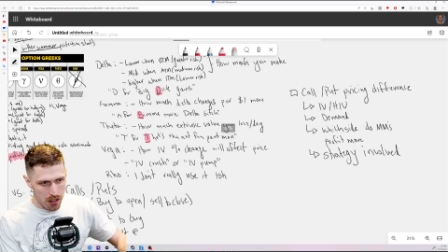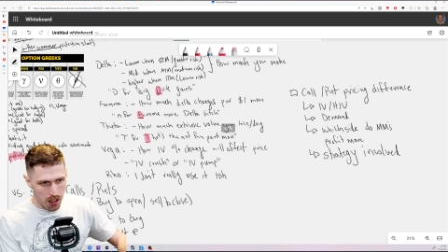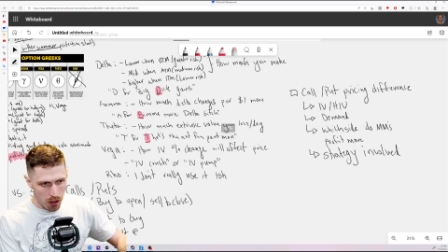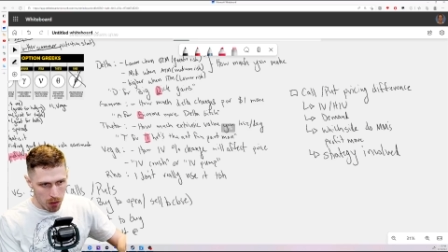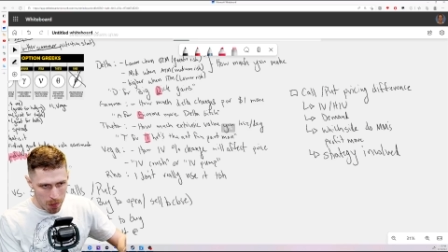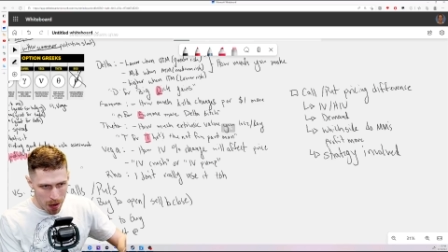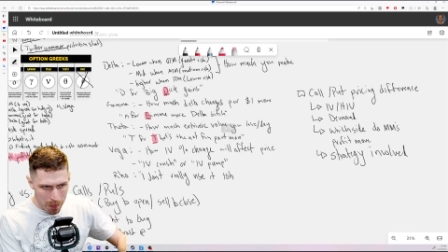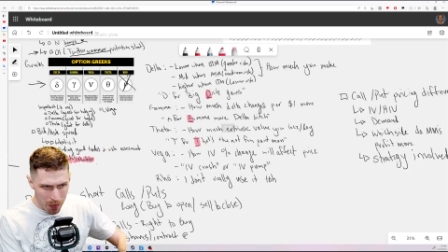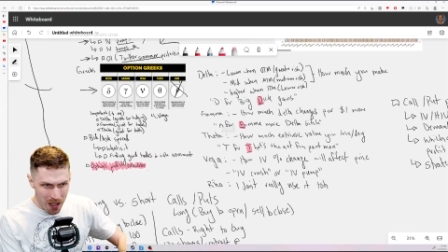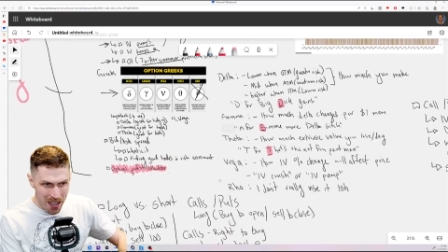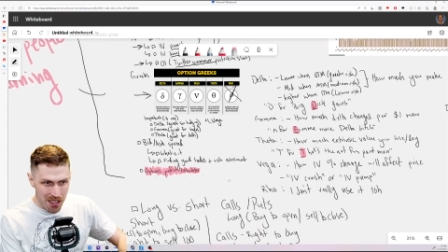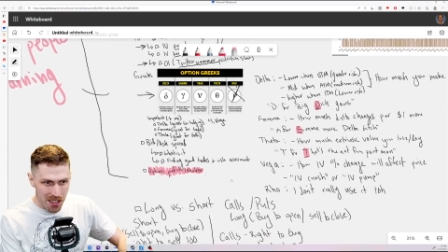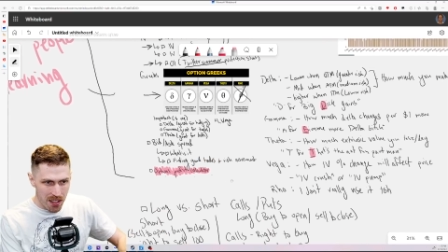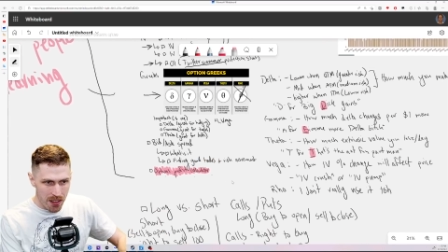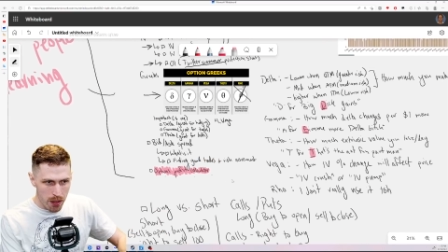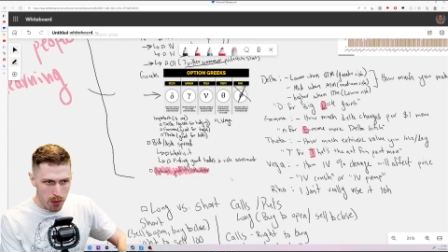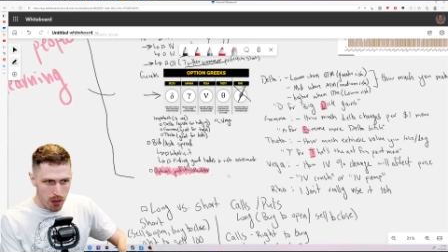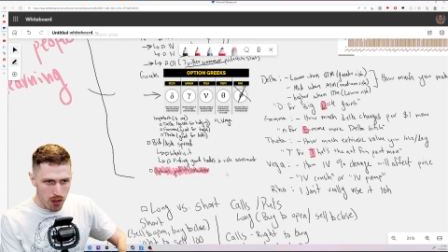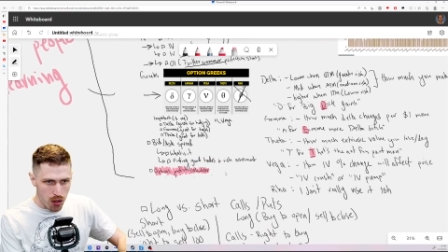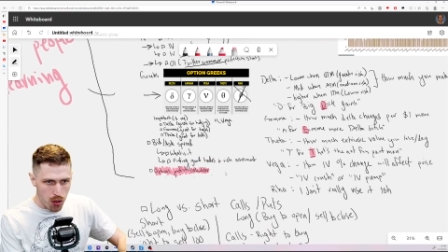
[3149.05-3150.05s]
Now, remember I said
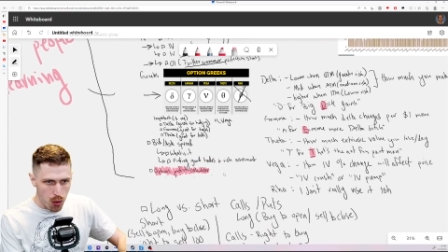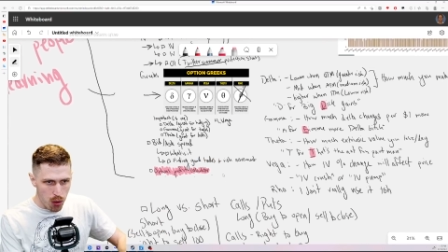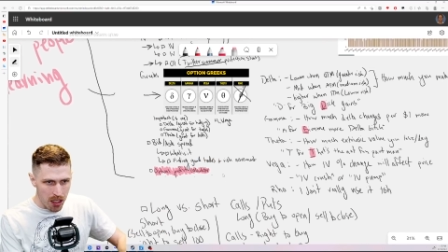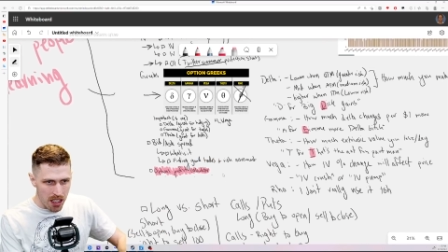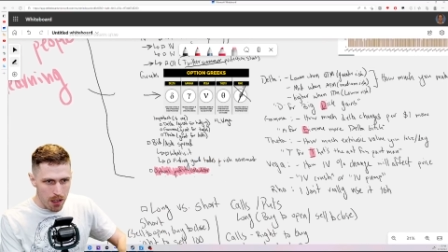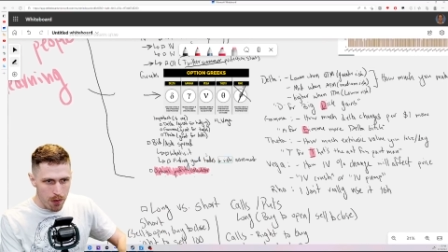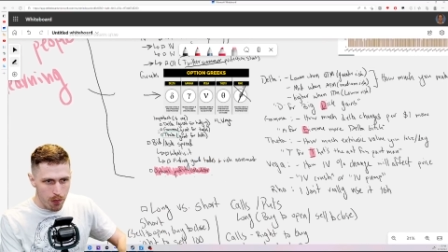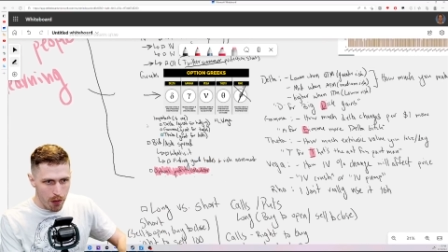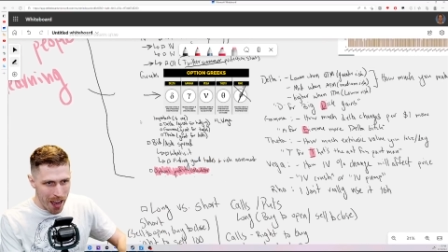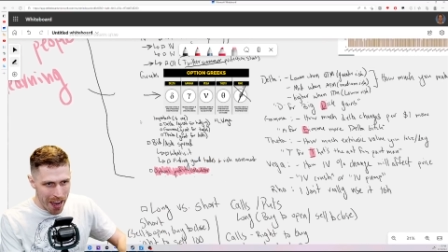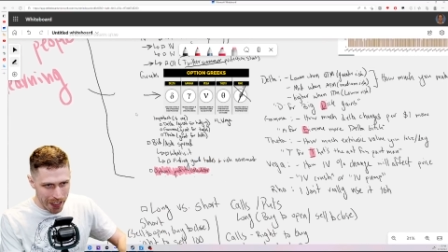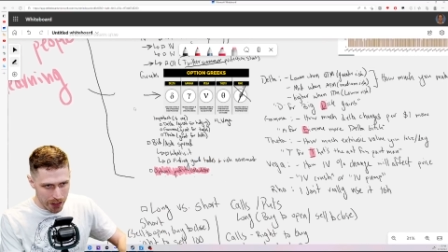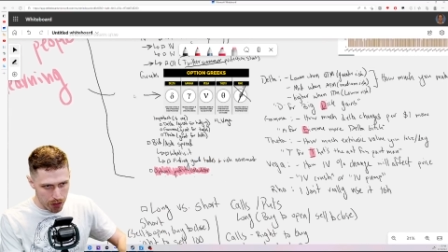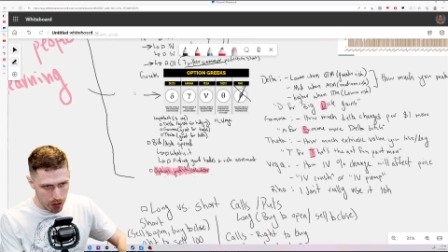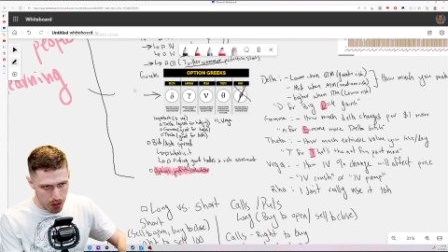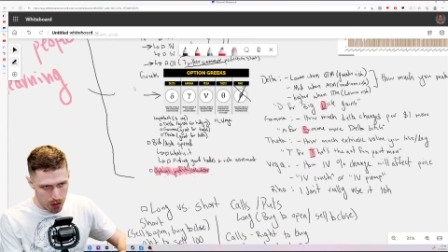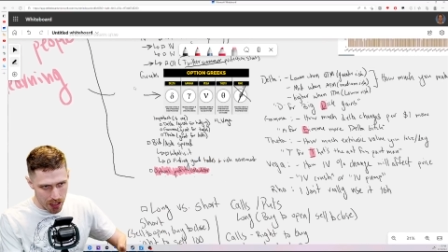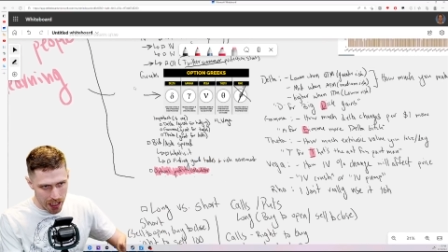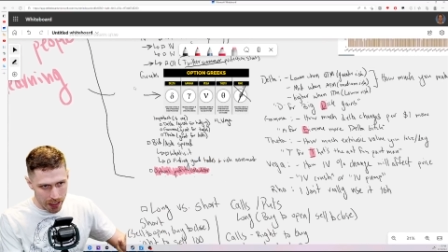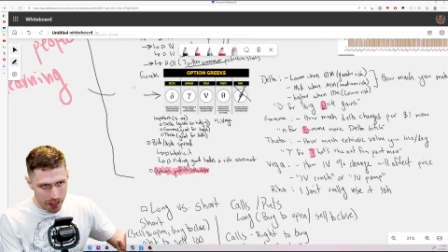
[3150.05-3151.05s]
there were 2 key
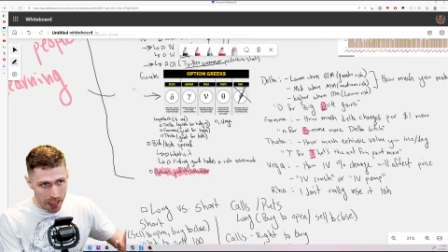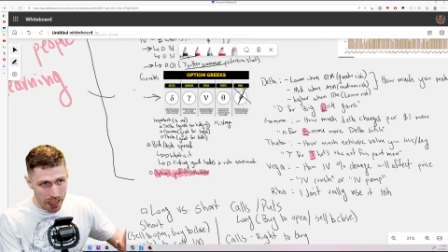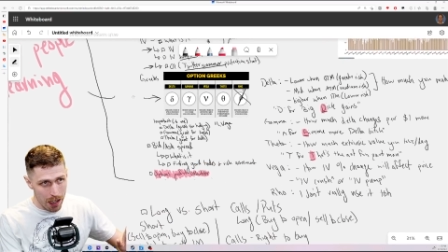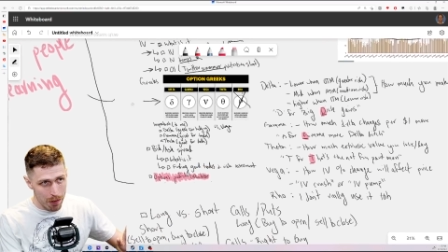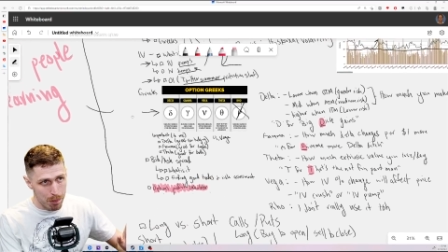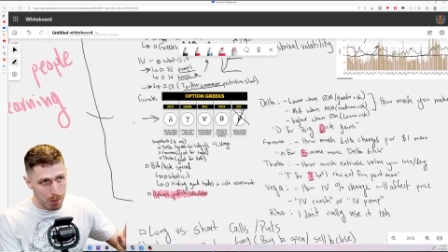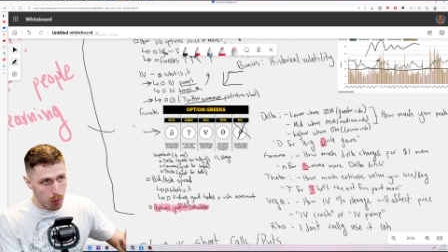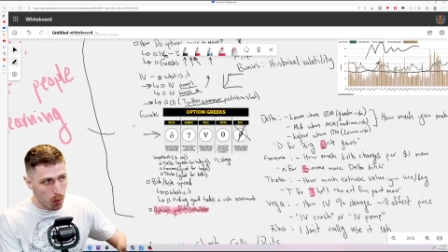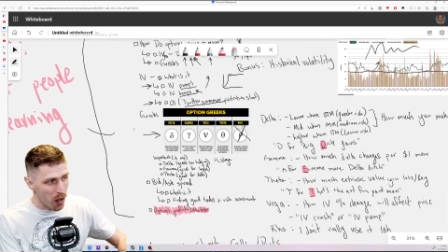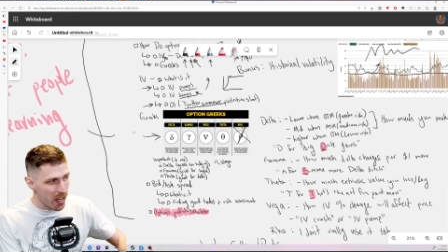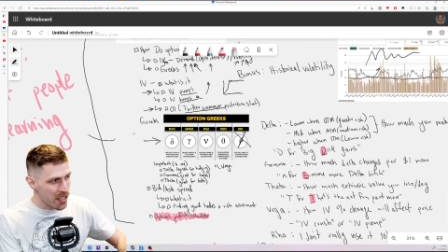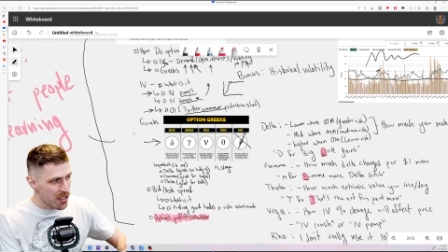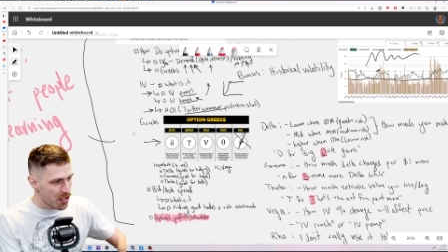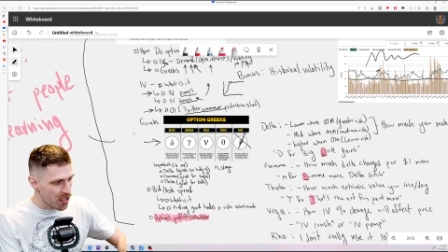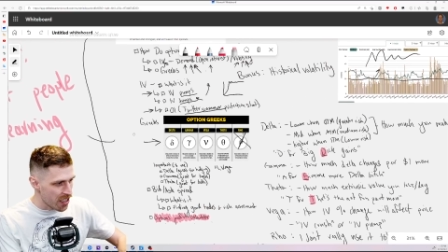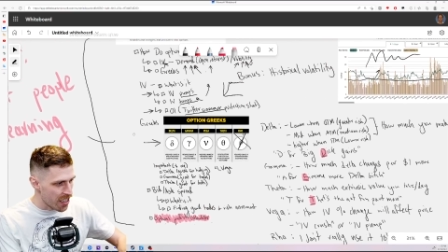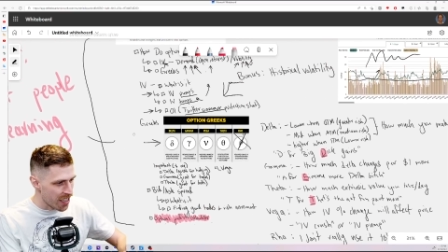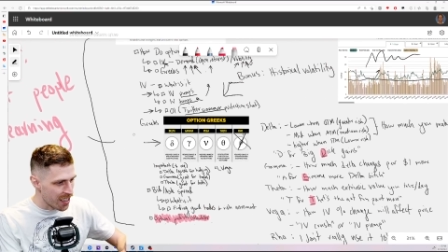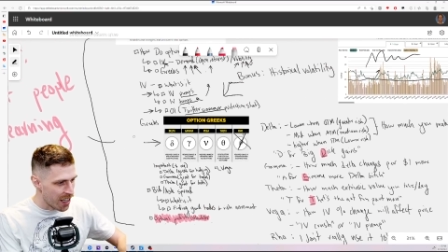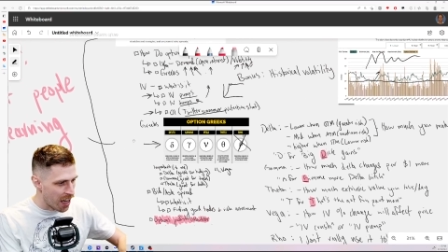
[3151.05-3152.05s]
factors that kind of price
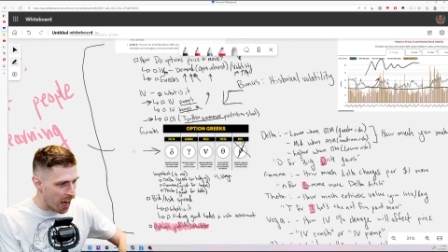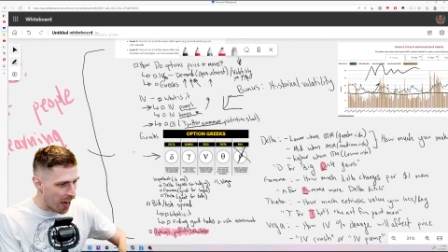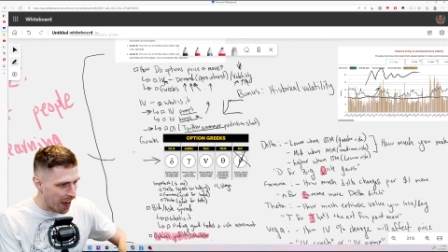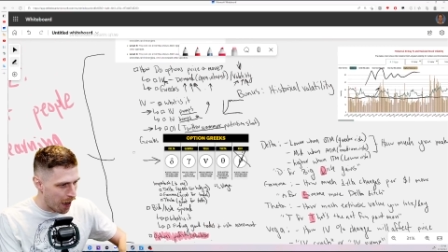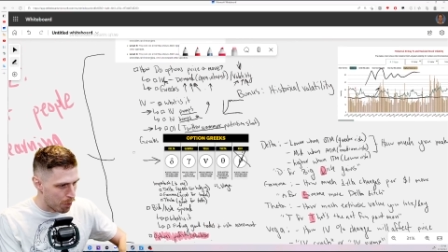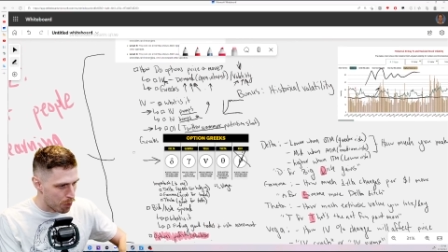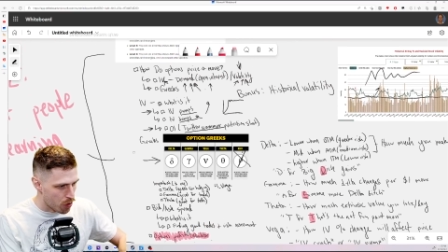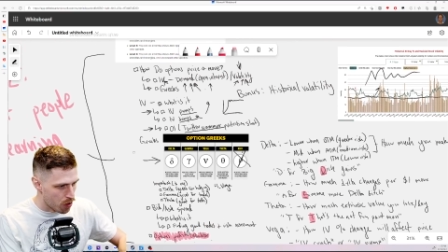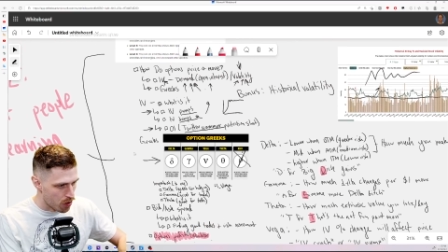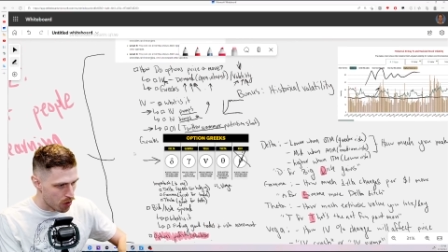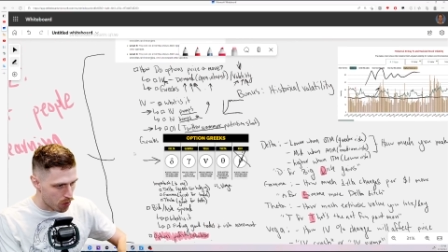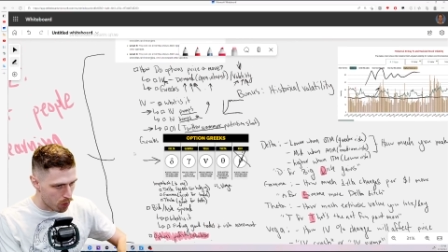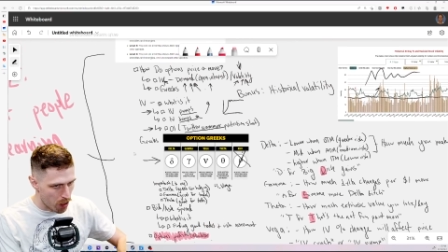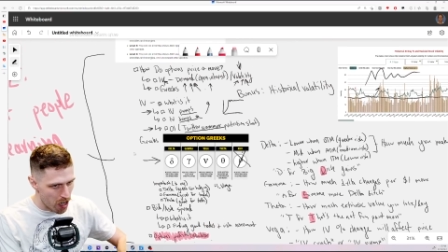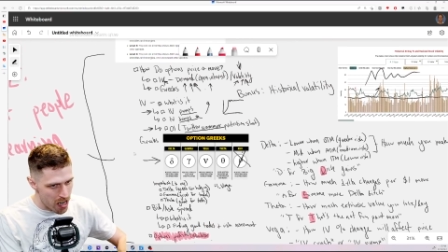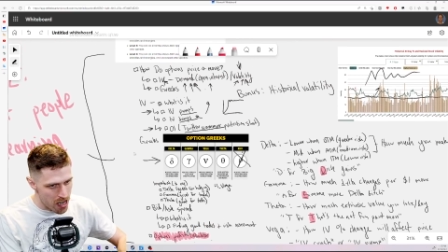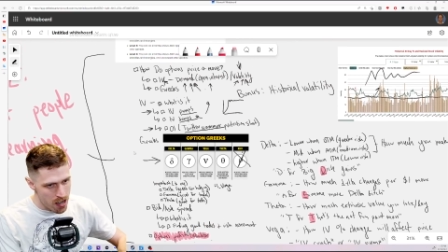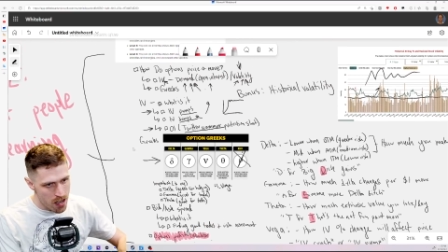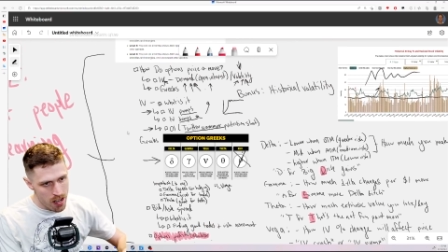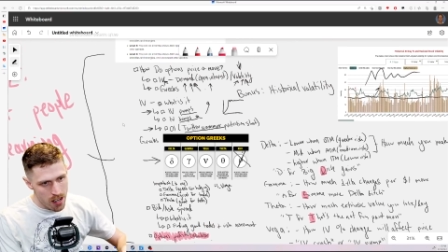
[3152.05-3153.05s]
in options,
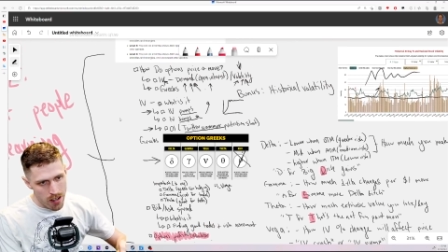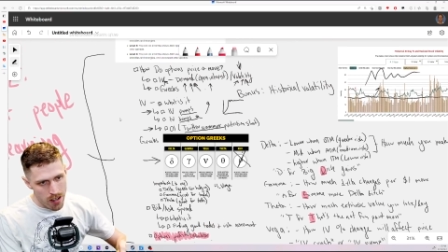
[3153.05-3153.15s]
right?